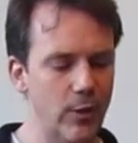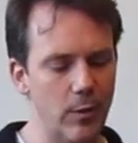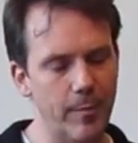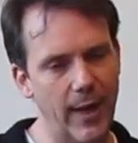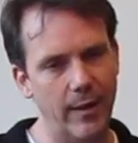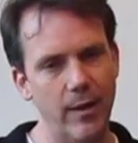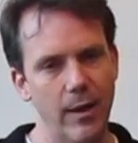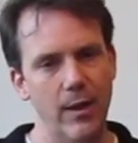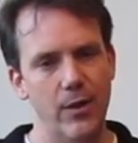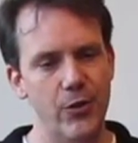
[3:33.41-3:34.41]
Not bad.
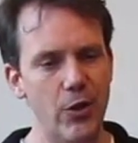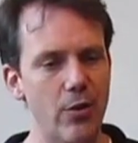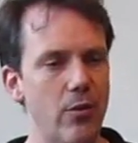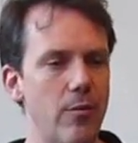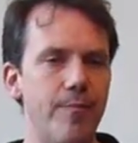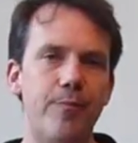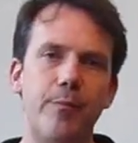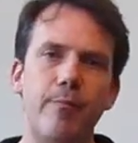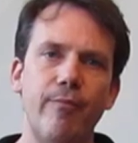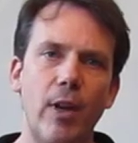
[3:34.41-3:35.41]
So
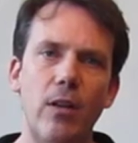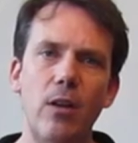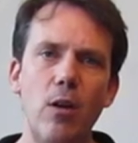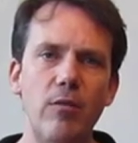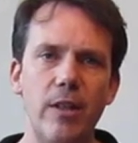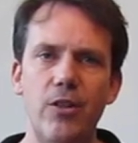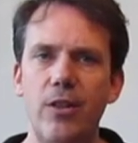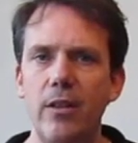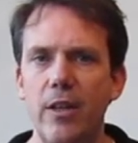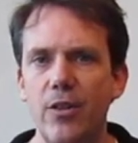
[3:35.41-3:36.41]
the low
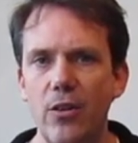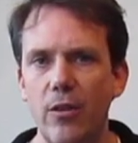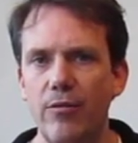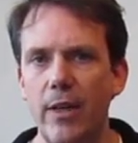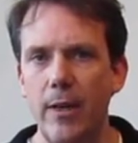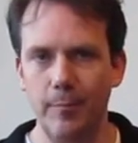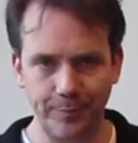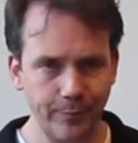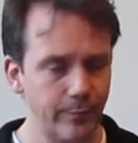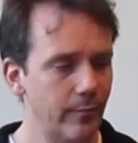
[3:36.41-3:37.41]
register is not really
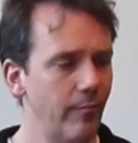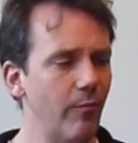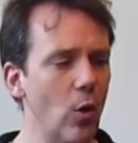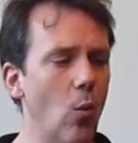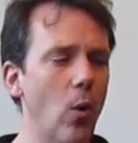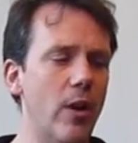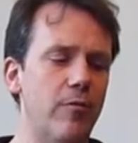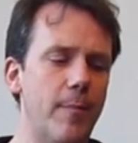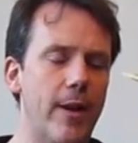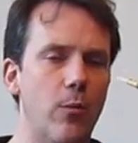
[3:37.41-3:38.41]
one
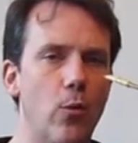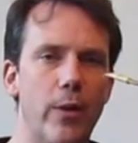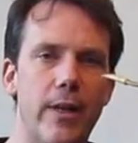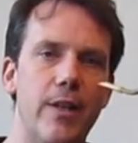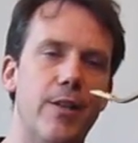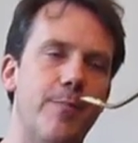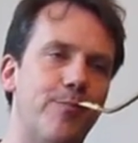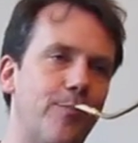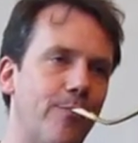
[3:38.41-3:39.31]
of my worries.